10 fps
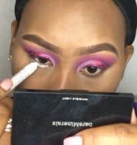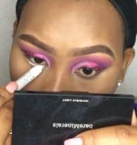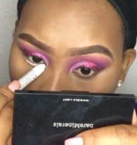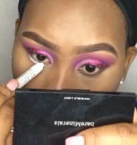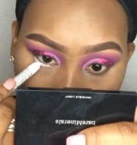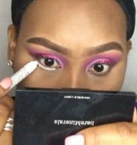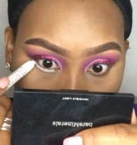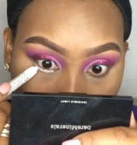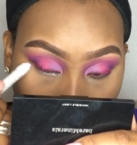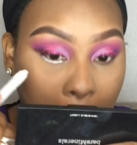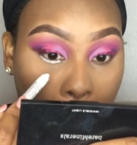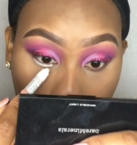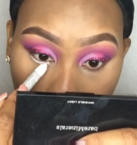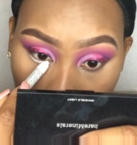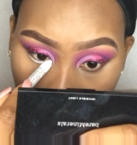guess there's glitter under
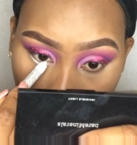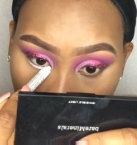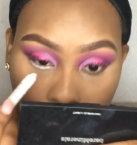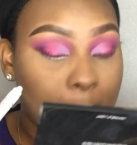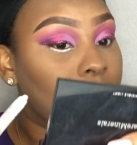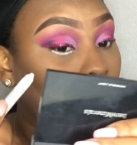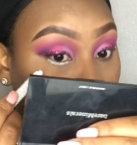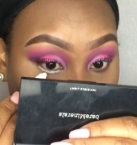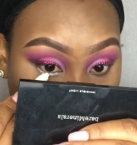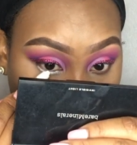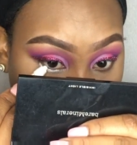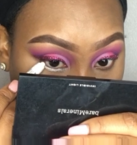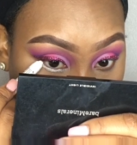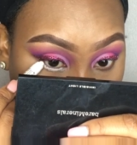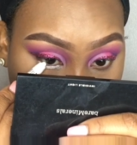her eyes
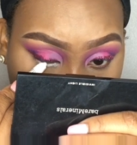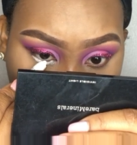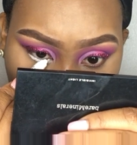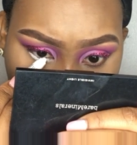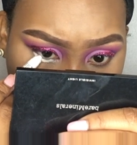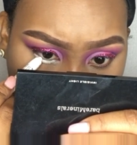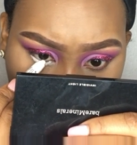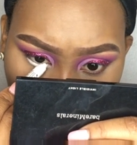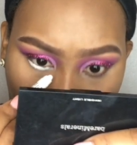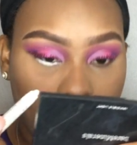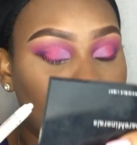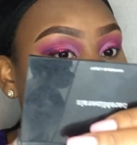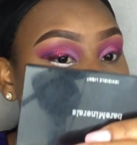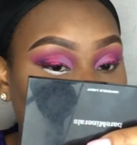to make more pop